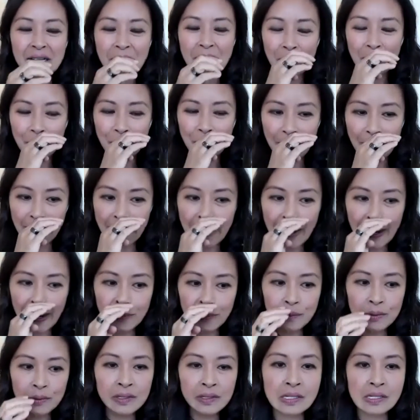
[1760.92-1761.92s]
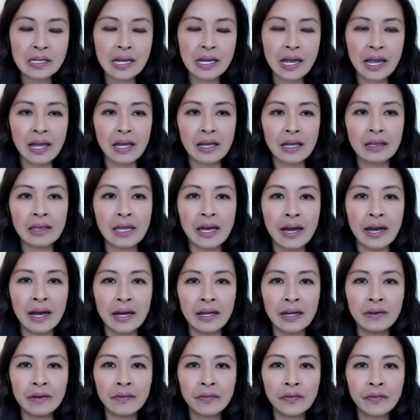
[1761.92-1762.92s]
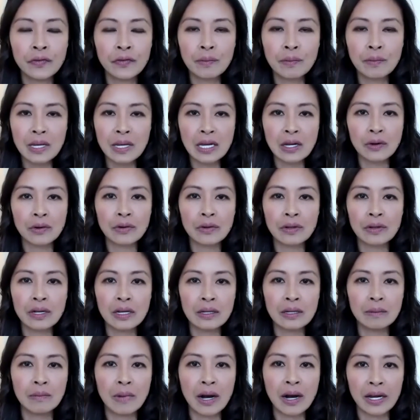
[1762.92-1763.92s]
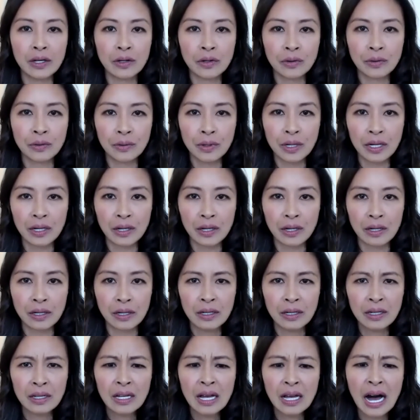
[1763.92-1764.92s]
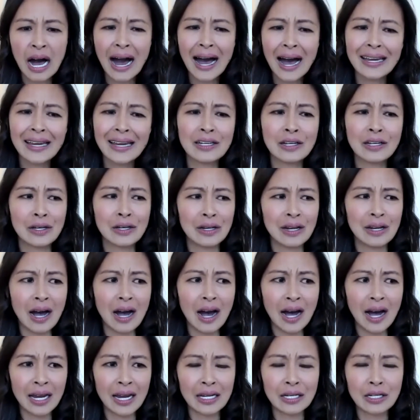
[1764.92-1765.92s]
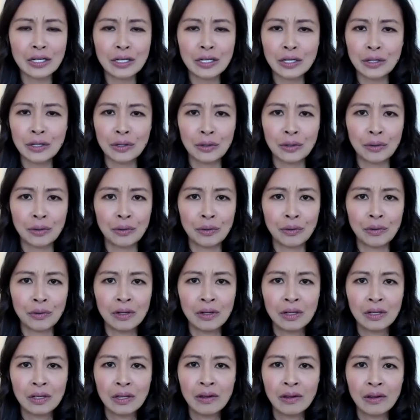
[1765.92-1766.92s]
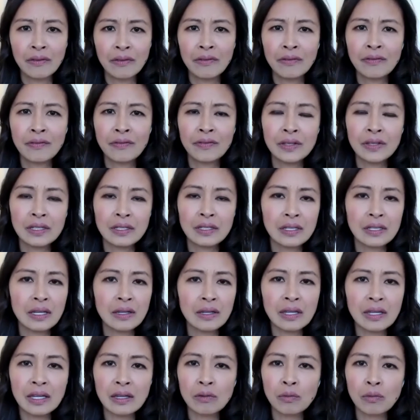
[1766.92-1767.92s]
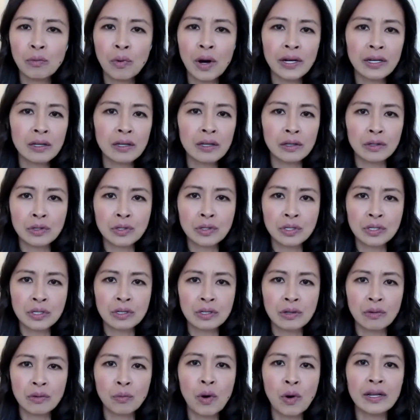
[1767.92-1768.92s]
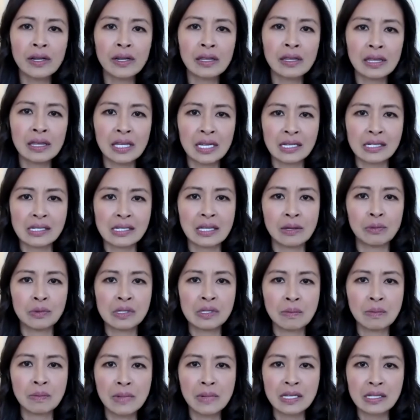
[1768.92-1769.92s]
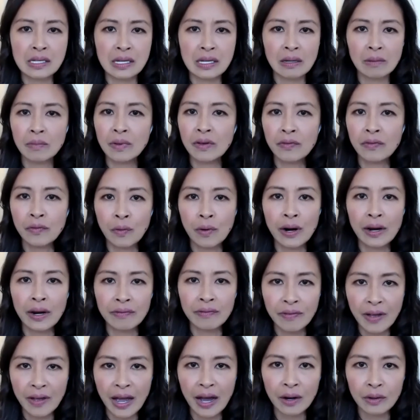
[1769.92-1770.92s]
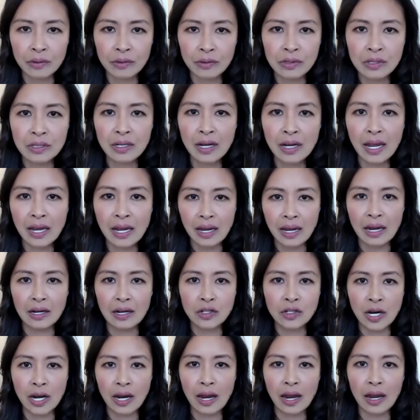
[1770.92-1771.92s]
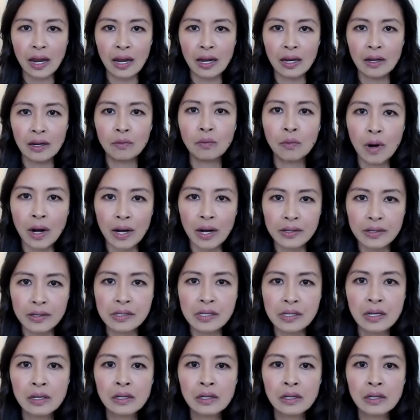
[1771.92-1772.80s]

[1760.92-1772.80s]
But I will say that for me, early in my career, I knew one of the things that was missing before I found AAJA was